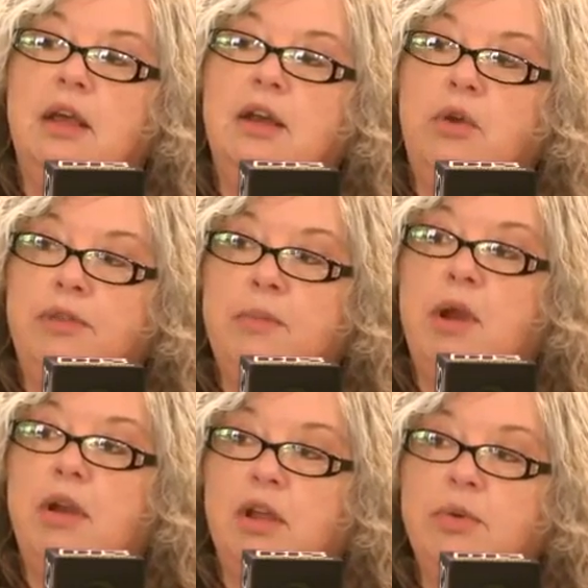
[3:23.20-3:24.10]
North
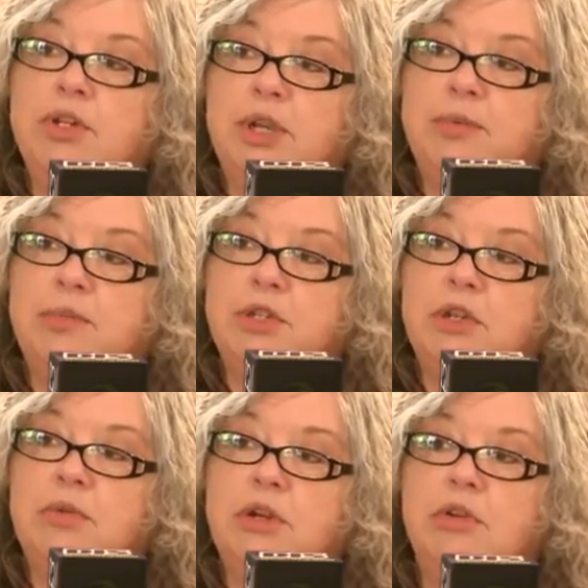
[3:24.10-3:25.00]
America we ship them
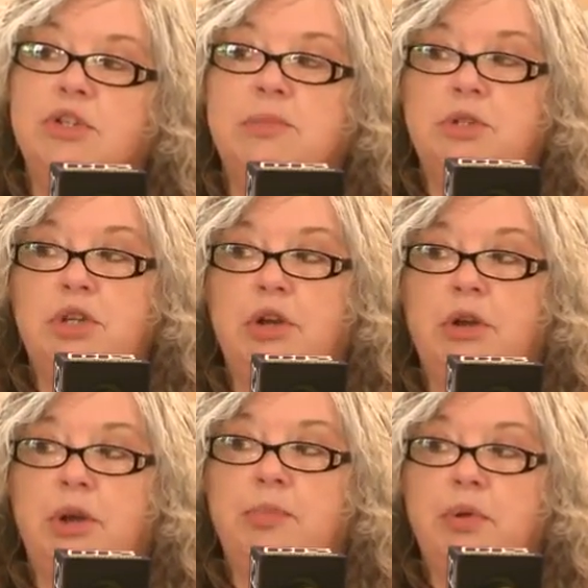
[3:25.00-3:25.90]
to. We don't ship to
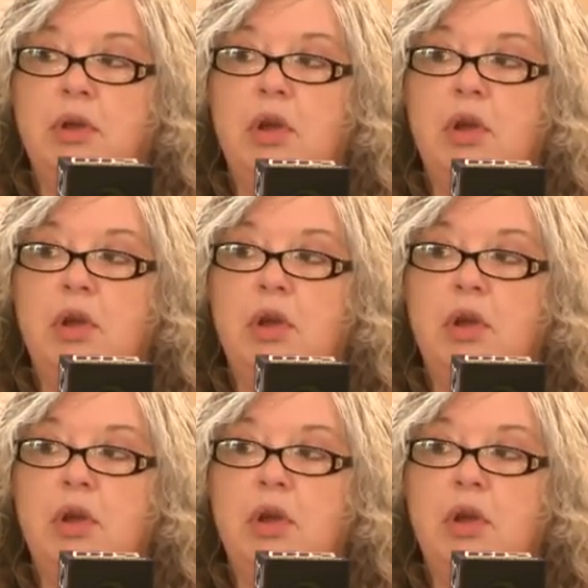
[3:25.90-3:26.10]
Europe.